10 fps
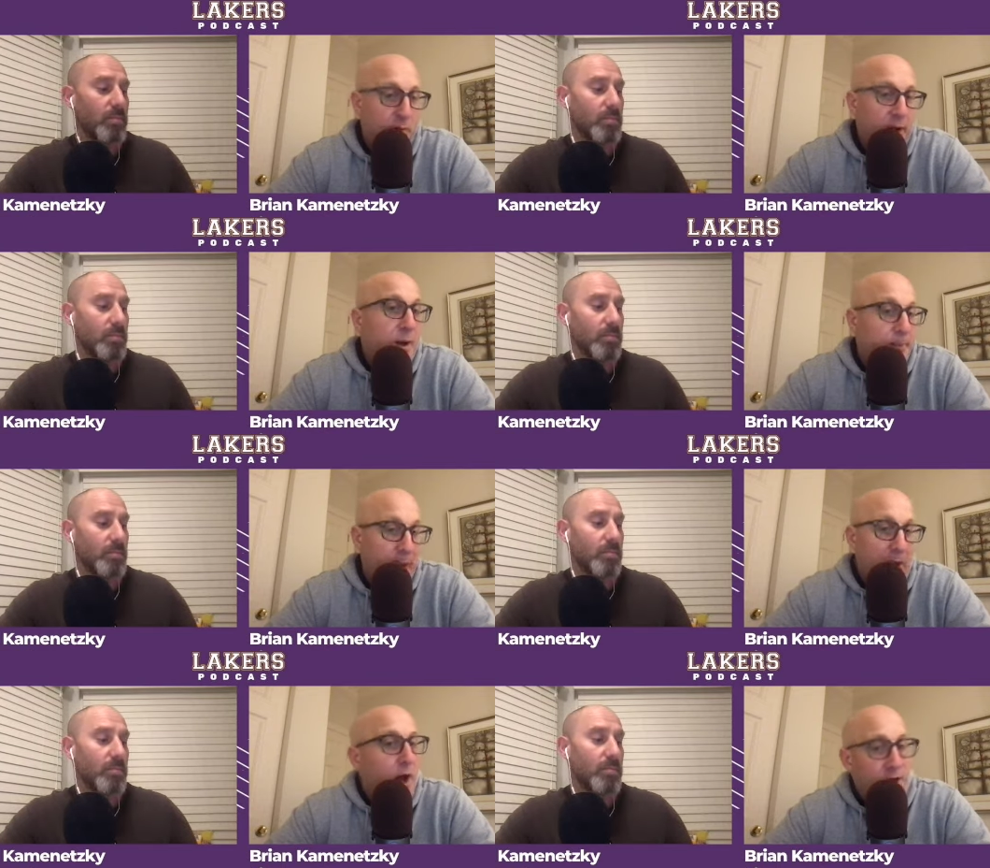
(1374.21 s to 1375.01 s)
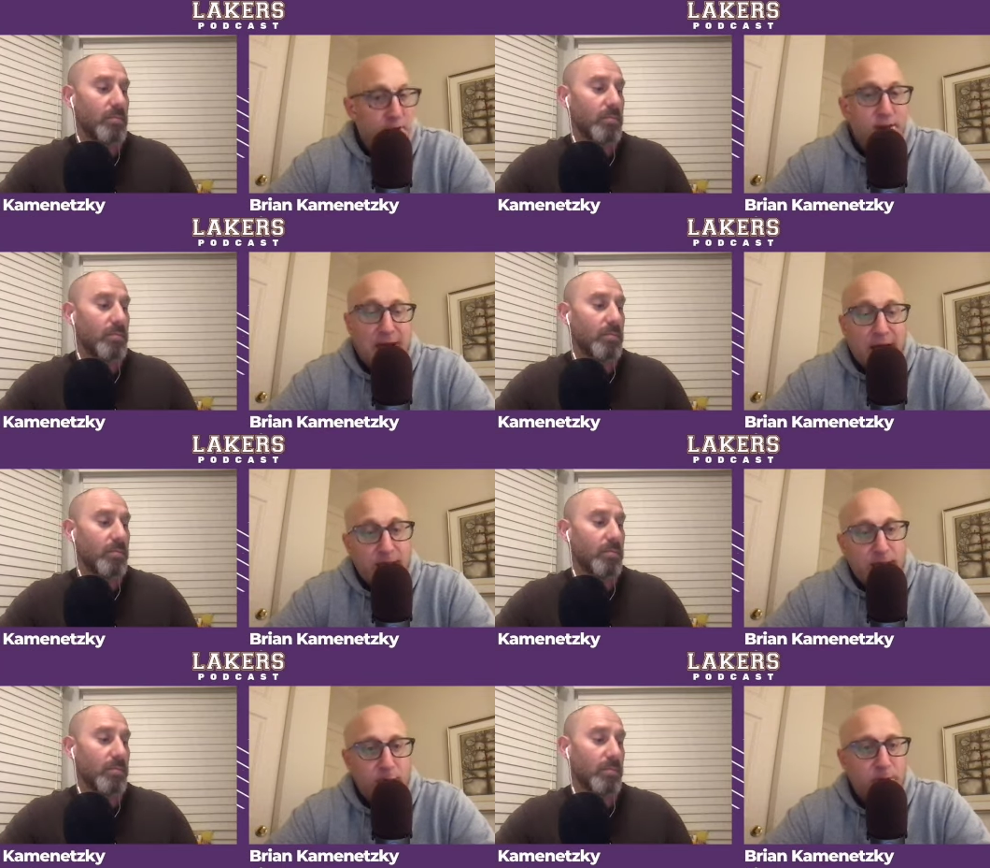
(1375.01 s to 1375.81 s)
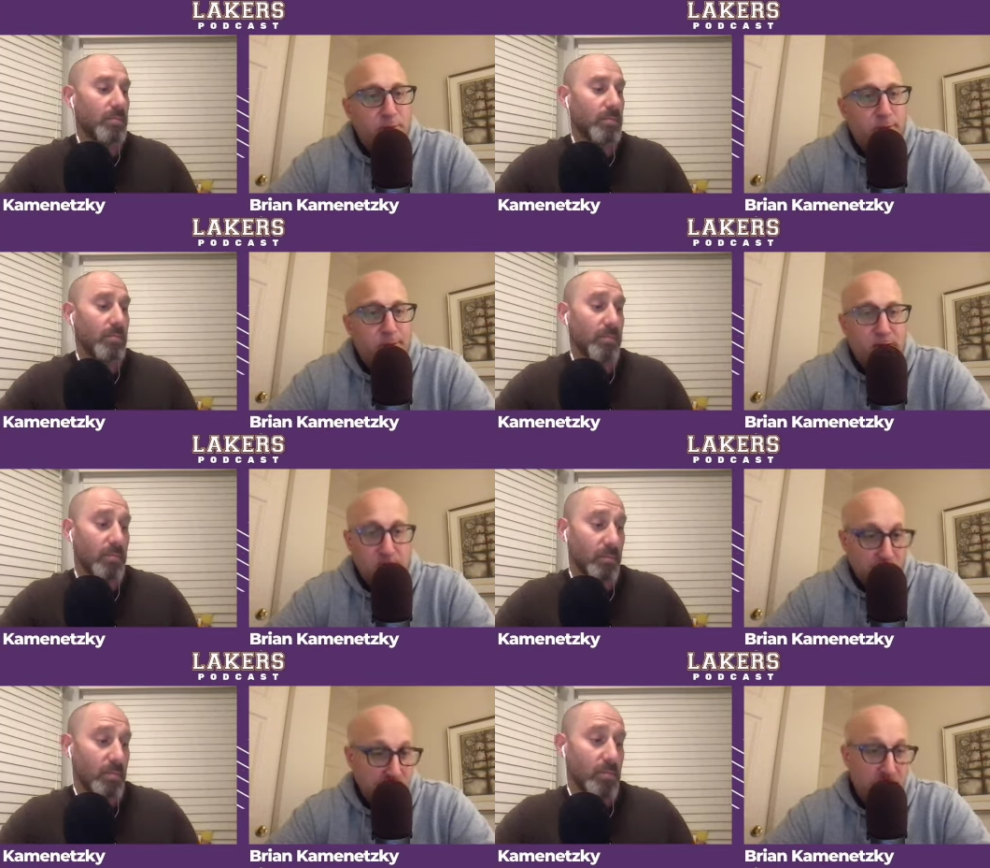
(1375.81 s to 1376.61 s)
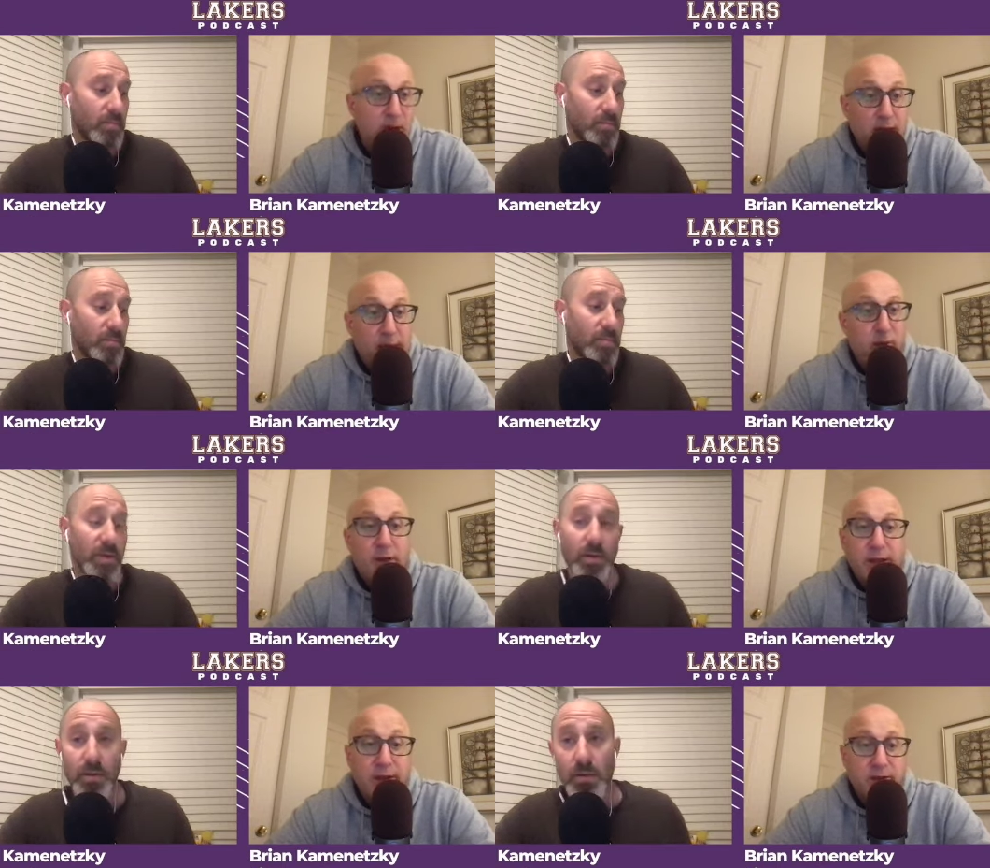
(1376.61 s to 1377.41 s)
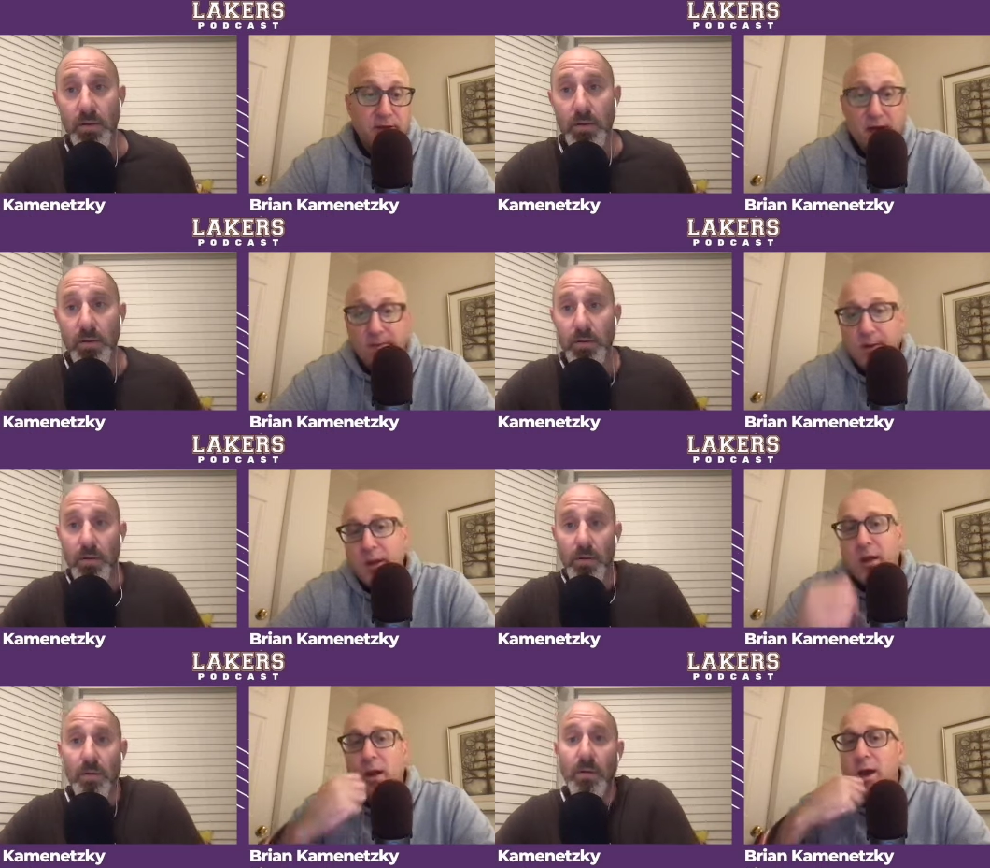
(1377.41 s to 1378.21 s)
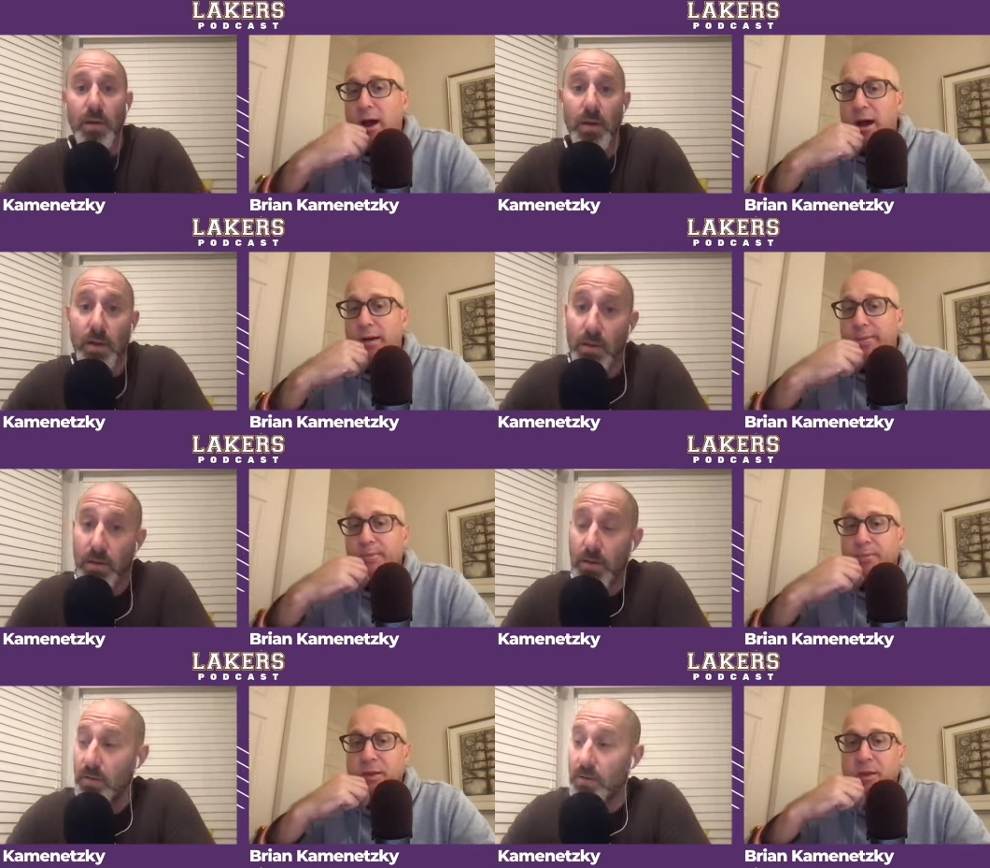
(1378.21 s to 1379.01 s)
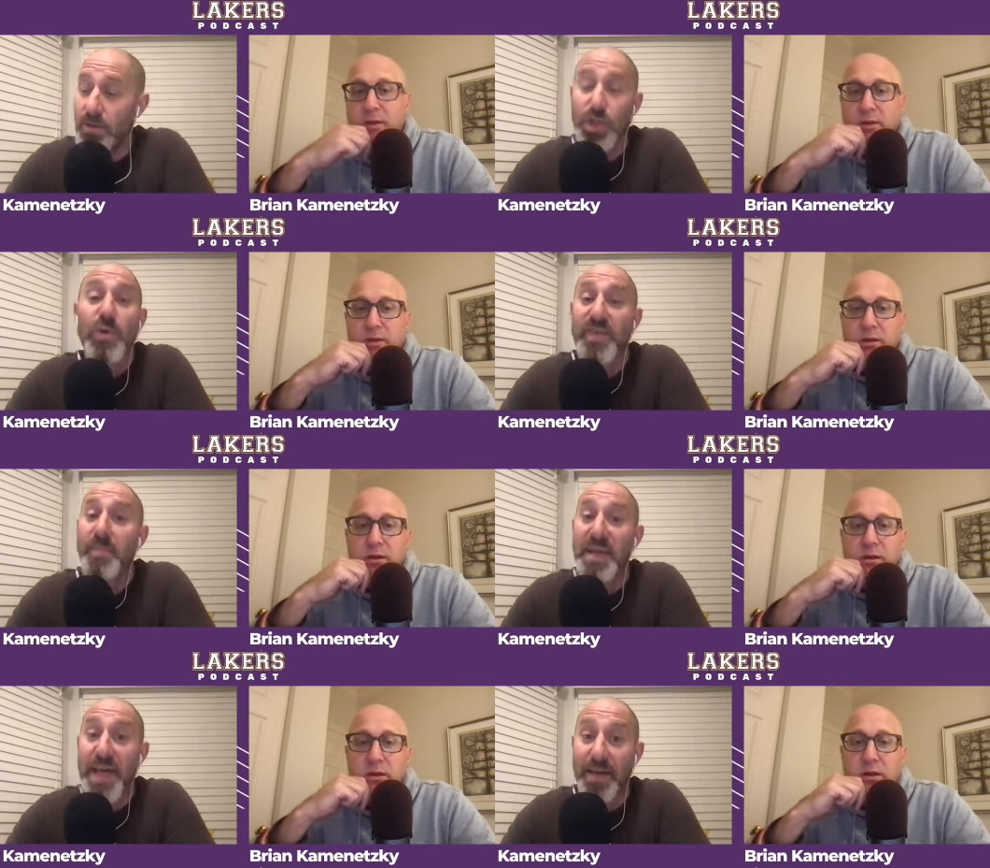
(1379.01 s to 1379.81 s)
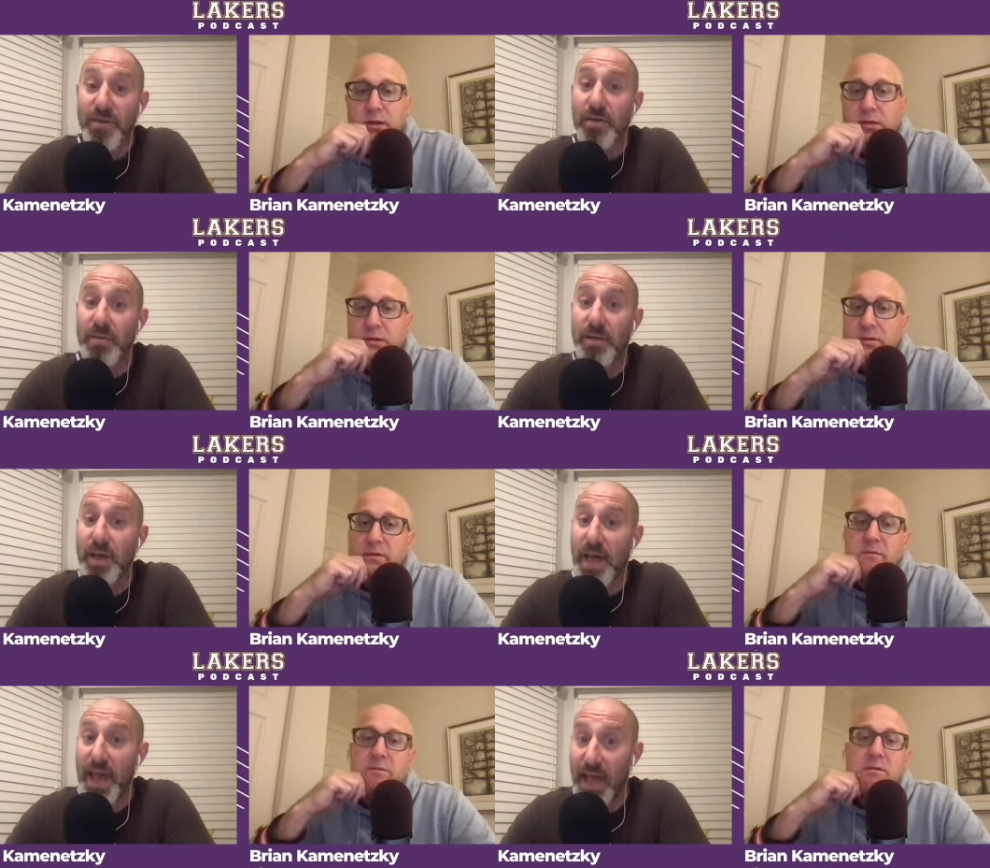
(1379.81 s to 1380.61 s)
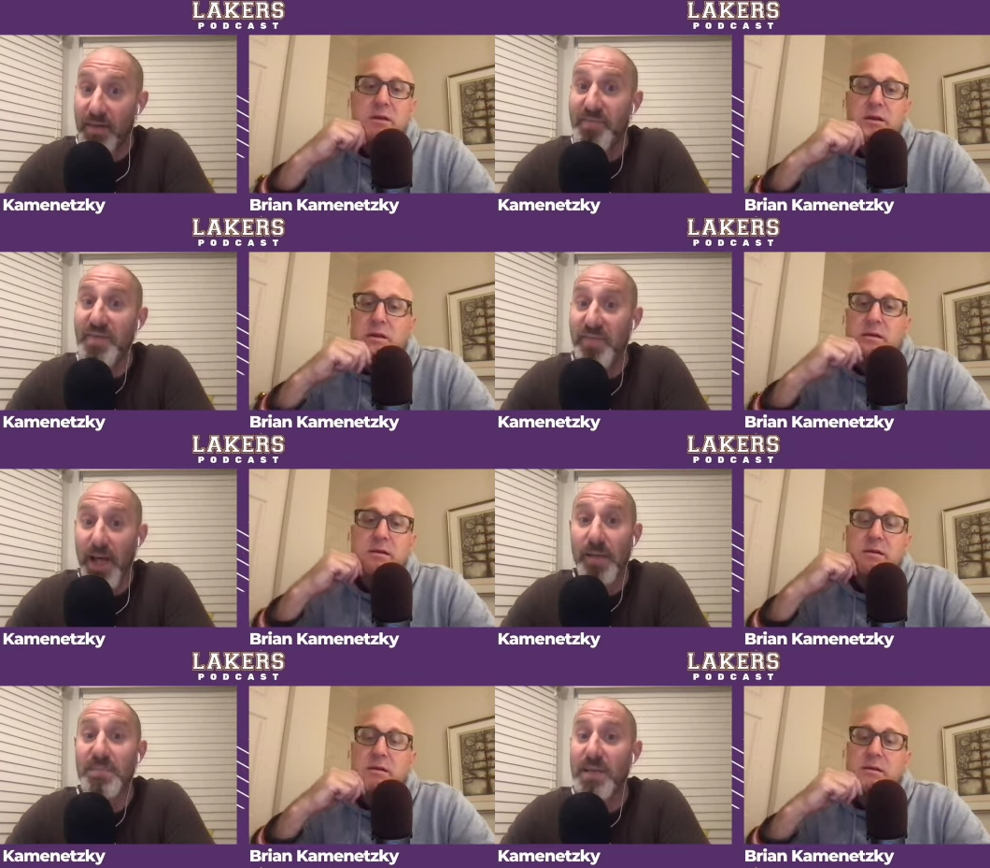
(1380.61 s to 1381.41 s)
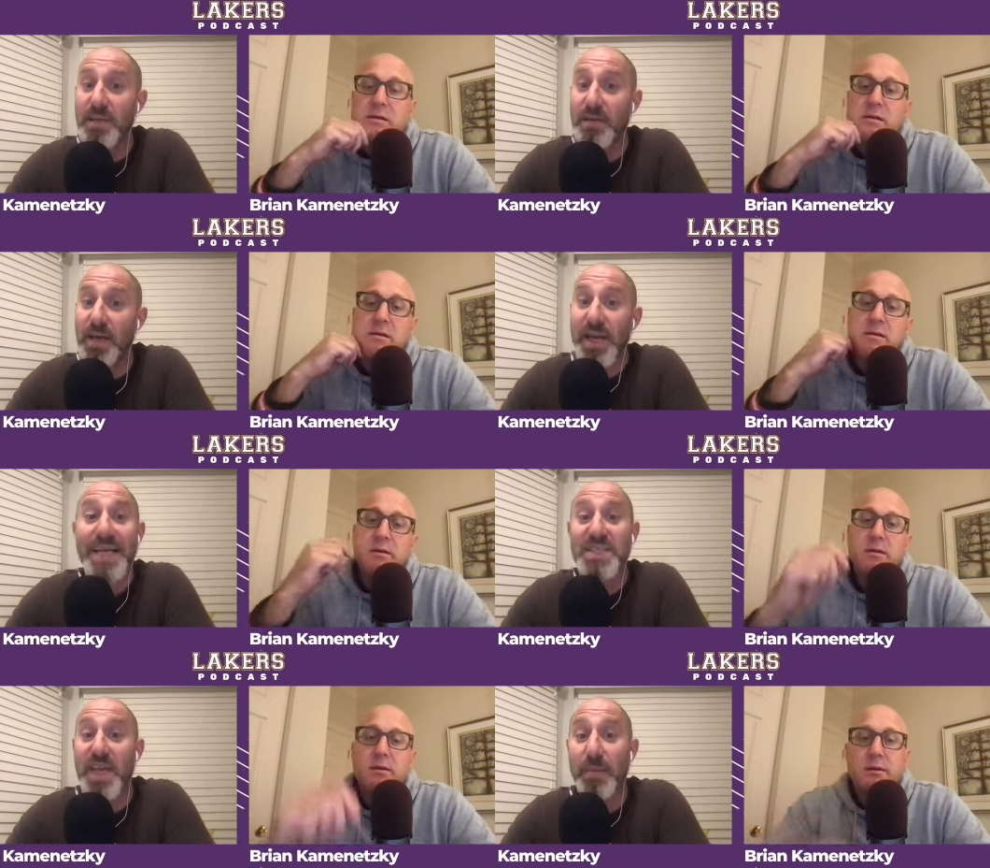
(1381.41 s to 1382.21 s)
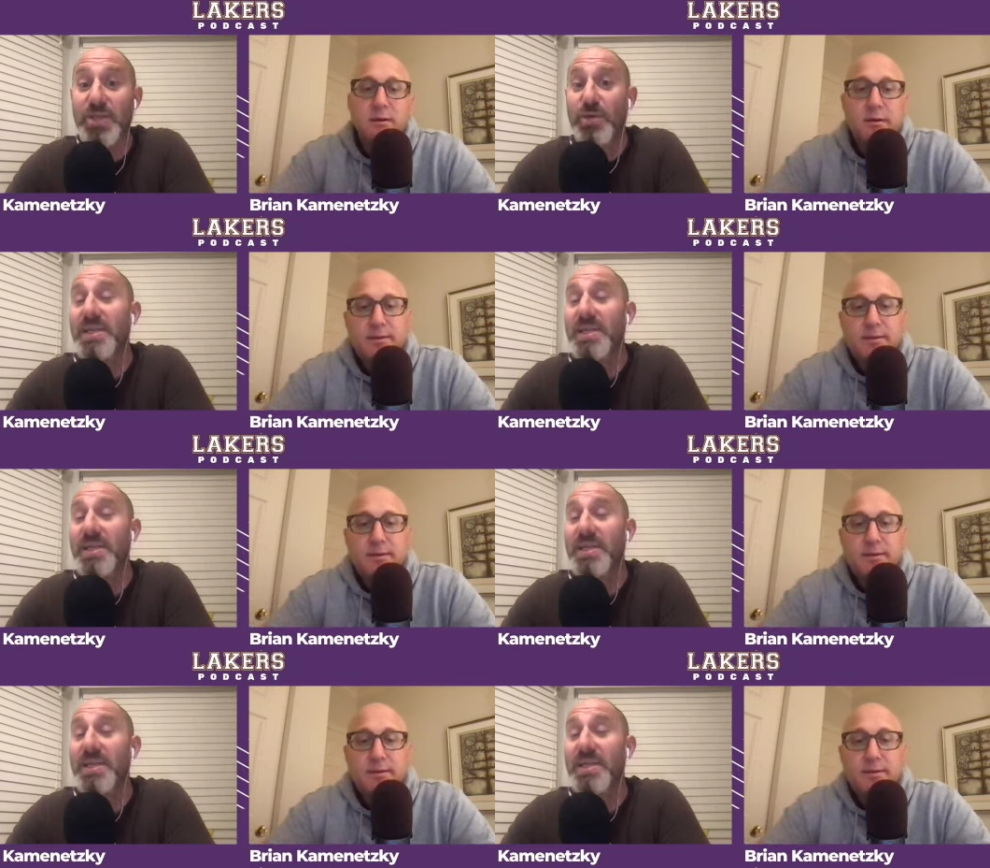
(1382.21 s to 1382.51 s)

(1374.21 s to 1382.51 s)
Speaker 1: about 110 points per possession, which, by the way, leads the team. Two of them together
Speaker 2: have developed a nice chemistry. It was a